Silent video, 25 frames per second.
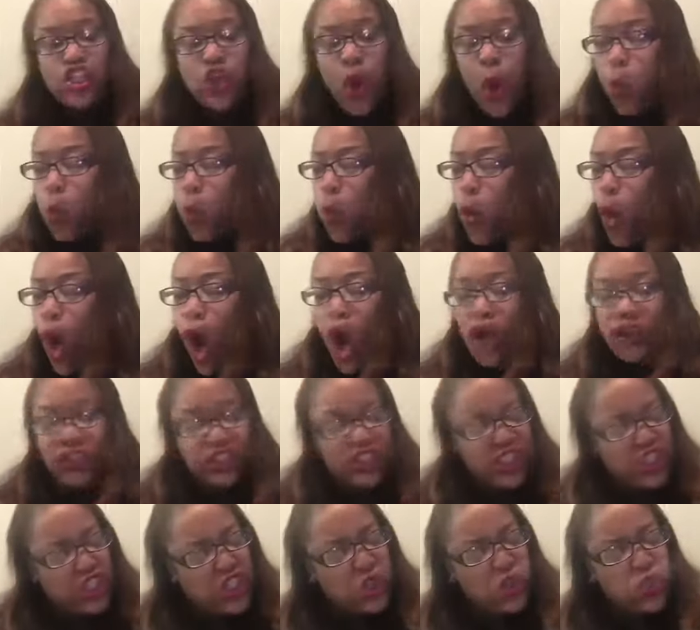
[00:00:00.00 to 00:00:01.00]
to
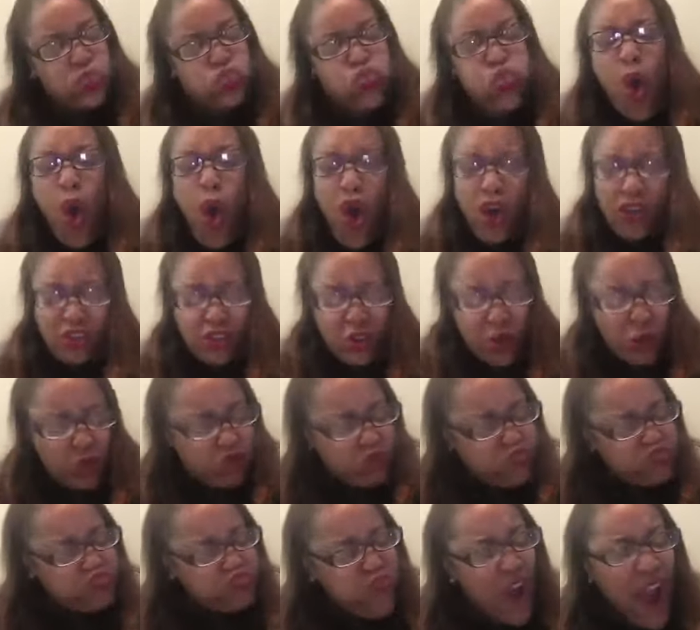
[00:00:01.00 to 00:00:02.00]
walk this walk the
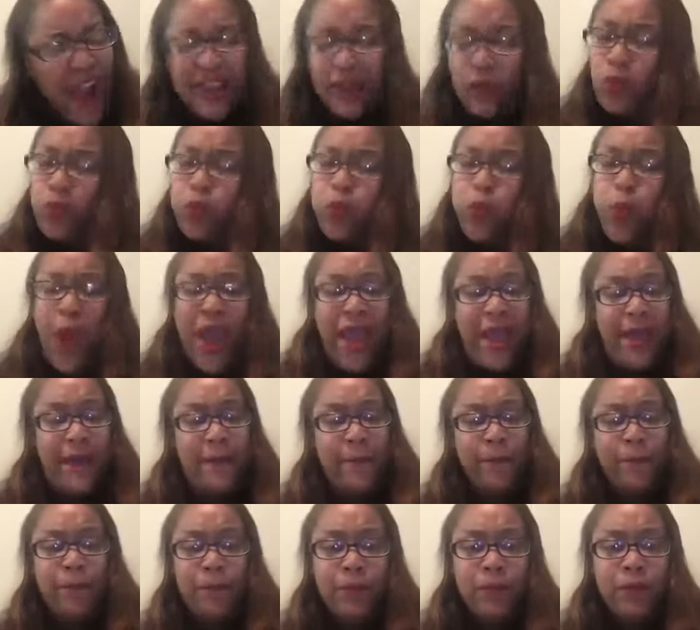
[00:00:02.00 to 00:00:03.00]
right way.
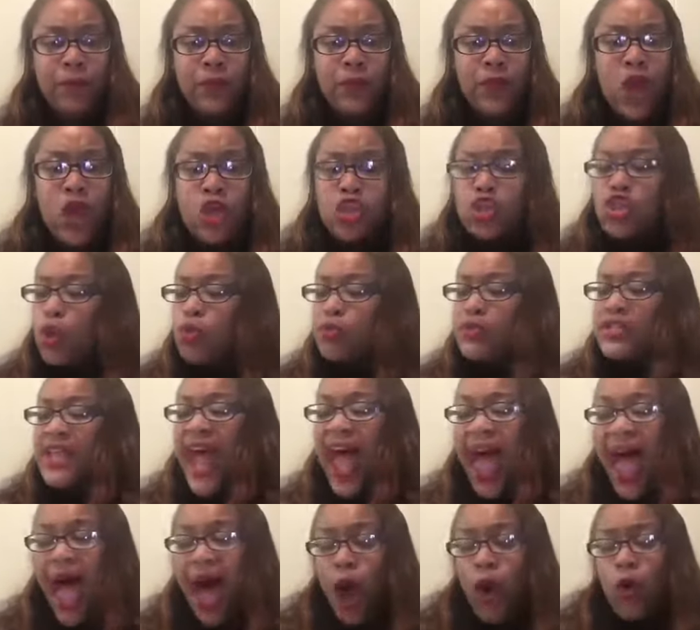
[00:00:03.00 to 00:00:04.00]
So
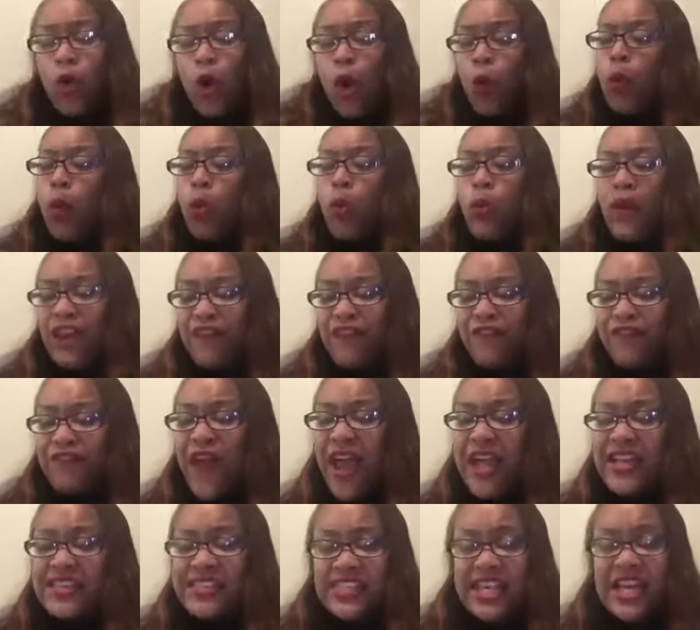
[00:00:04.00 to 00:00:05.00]
now, when we're
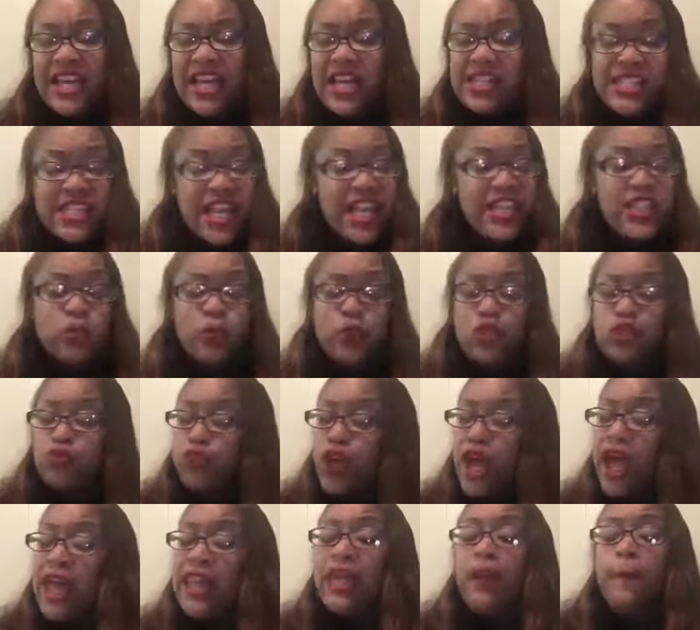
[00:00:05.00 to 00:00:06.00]
facing, because this was
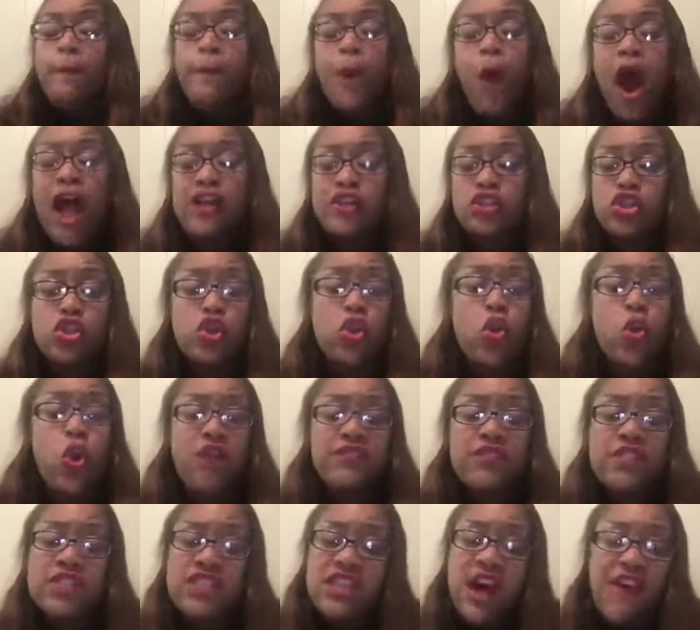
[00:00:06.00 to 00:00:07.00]
really part two
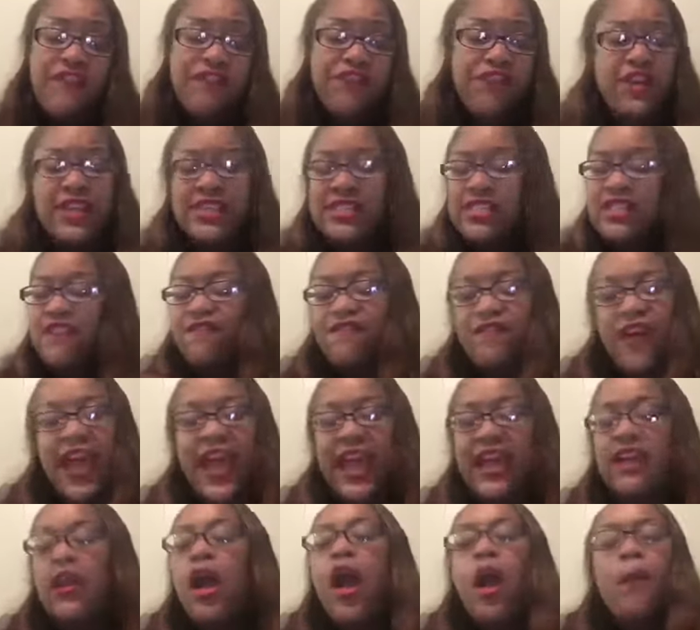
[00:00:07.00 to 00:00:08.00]
of sufferings in
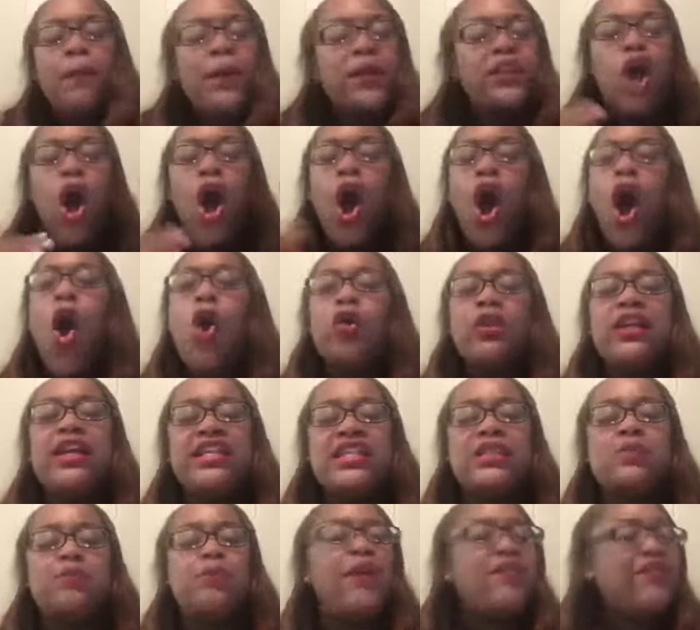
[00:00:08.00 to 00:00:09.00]
vain, but the
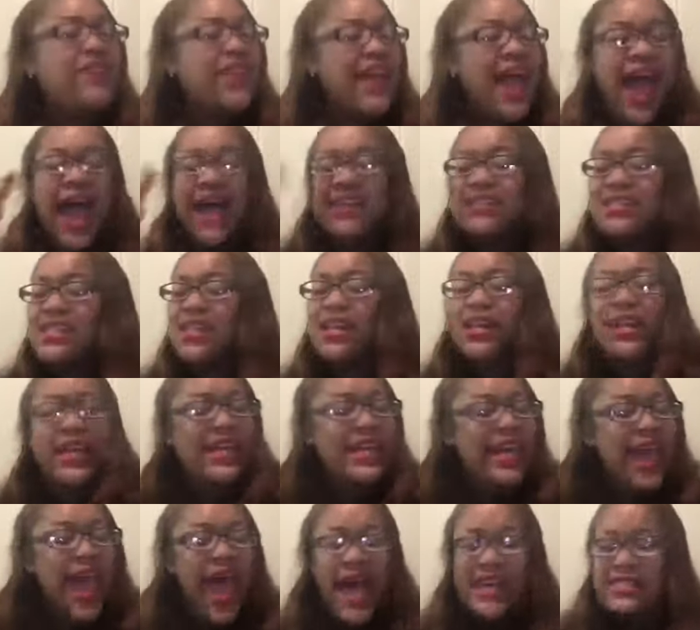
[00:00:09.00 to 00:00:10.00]
Holy Spirit has,
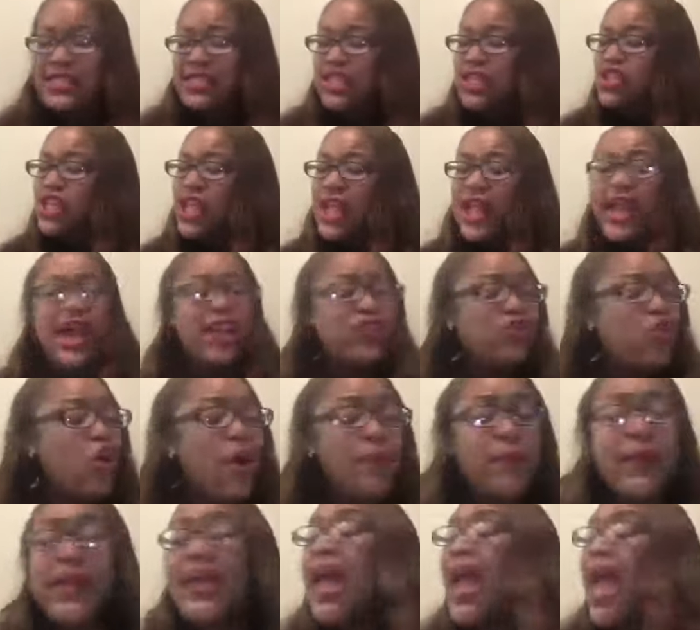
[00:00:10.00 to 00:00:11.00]
He has His hand
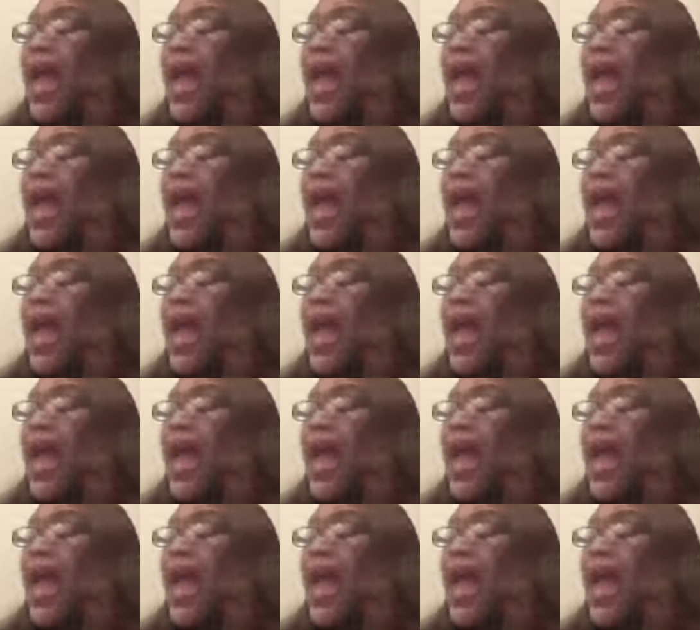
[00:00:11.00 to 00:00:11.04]
on me,